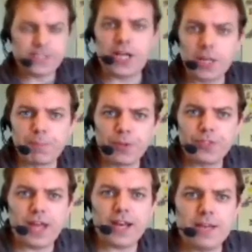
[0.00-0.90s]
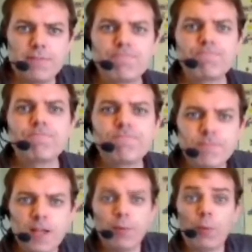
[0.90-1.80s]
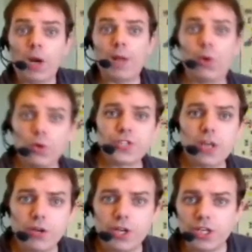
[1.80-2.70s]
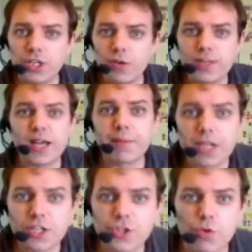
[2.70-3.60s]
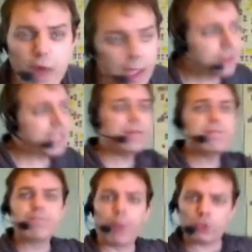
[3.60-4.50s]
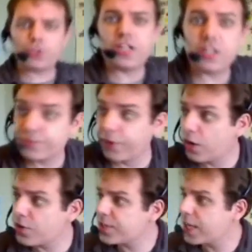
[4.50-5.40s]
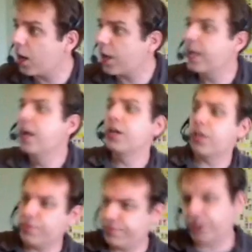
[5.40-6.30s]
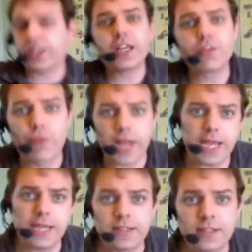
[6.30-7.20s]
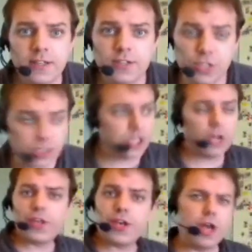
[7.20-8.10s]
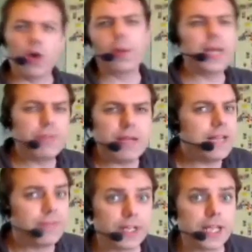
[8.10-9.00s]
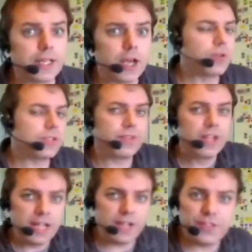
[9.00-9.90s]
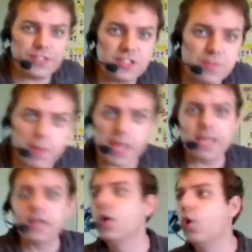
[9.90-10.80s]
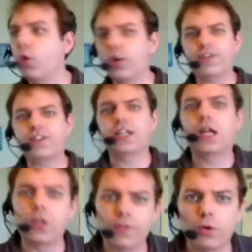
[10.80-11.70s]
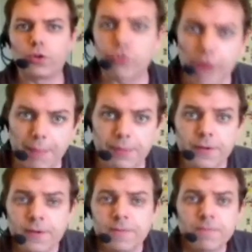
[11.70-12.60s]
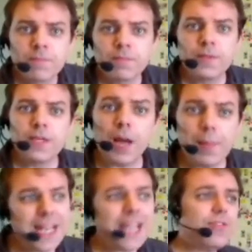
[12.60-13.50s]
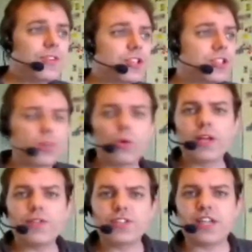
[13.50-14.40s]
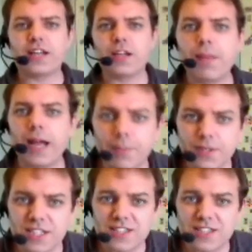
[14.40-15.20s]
going to put that in. But what I'm also going to do is I'm going to surround it in bullshit as far as the eye can fucking read. Just so that nobody really fucking knows if this is me or if it's a load of old crap. Yeah, even the story of the 10 Commandments